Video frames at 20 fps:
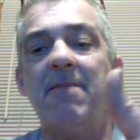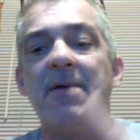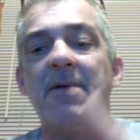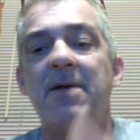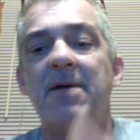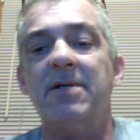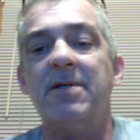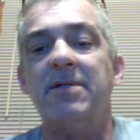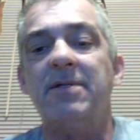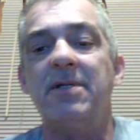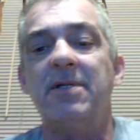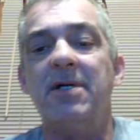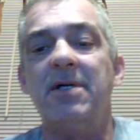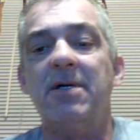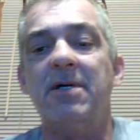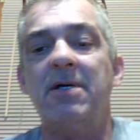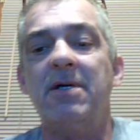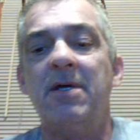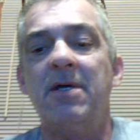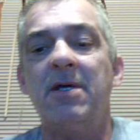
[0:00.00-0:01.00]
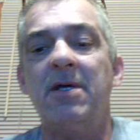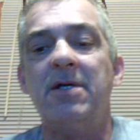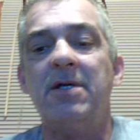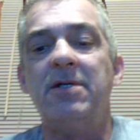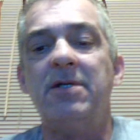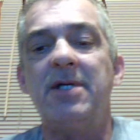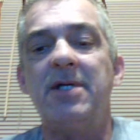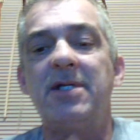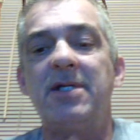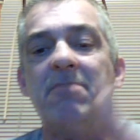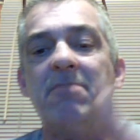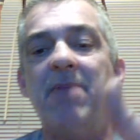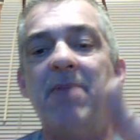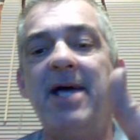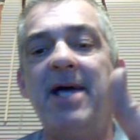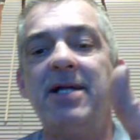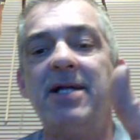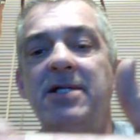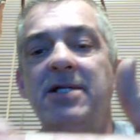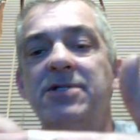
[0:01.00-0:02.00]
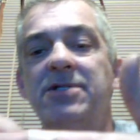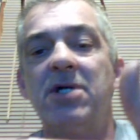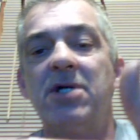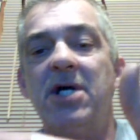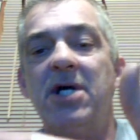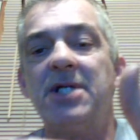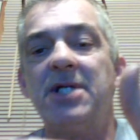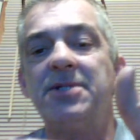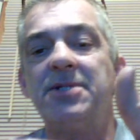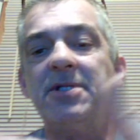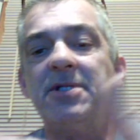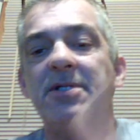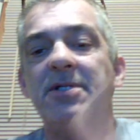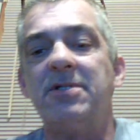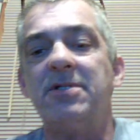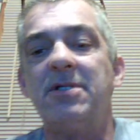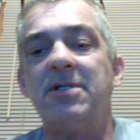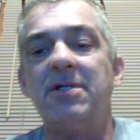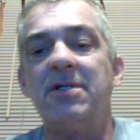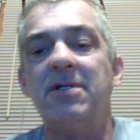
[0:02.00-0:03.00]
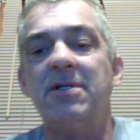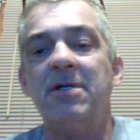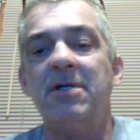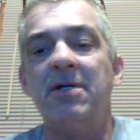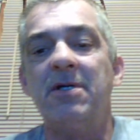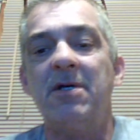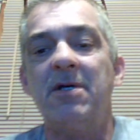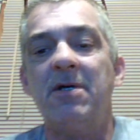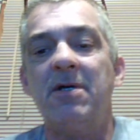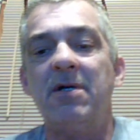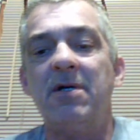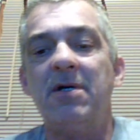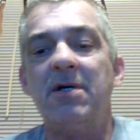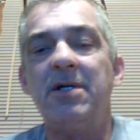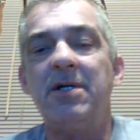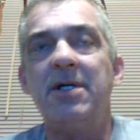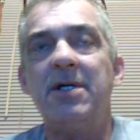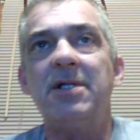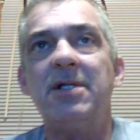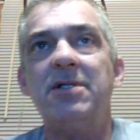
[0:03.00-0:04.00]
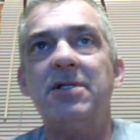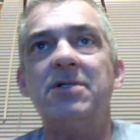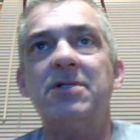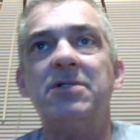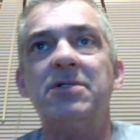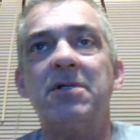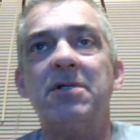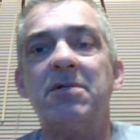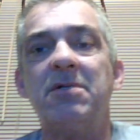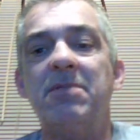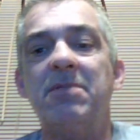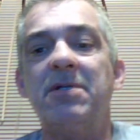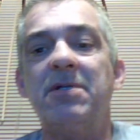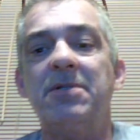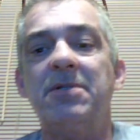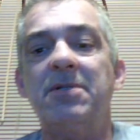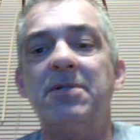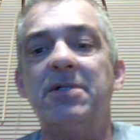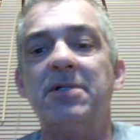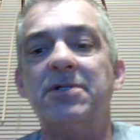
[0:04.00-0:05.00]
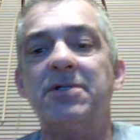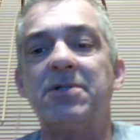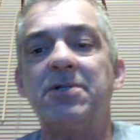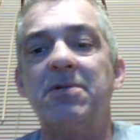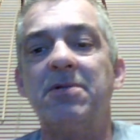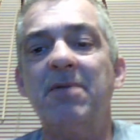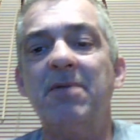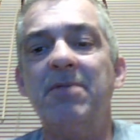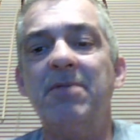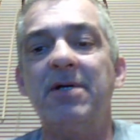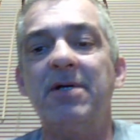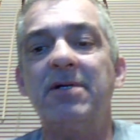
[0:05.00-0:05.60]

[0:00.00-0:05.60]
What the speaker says: And take the bandage off, and all you got to do is a little bit of scrubbing.